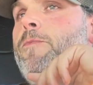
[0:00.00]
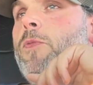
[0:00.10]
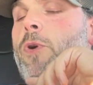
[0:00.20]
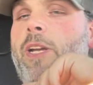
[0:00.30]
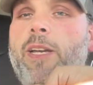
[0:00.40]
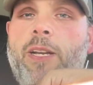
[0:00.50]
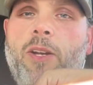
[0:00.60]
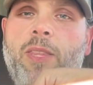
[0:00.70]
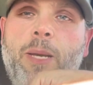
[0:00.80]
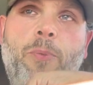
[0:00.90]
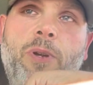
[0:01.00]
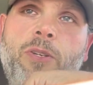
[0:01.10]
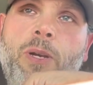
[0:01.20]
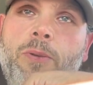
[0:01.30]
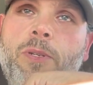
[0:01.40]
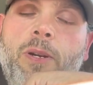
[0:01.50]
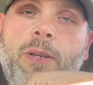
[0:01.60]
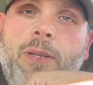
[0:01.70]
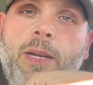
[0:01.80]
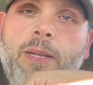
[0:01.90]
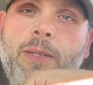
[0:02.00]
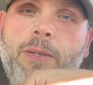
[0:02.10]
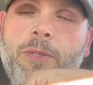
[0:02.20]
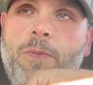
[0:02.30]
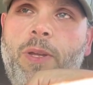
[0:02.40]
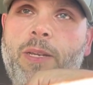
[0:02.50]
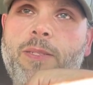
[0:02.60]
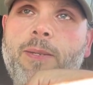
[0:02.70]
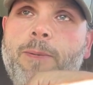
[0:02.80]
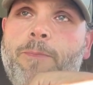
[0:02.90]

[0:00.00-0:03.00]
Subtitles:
what are you going to do at that point? Truck was already done. It was fixed.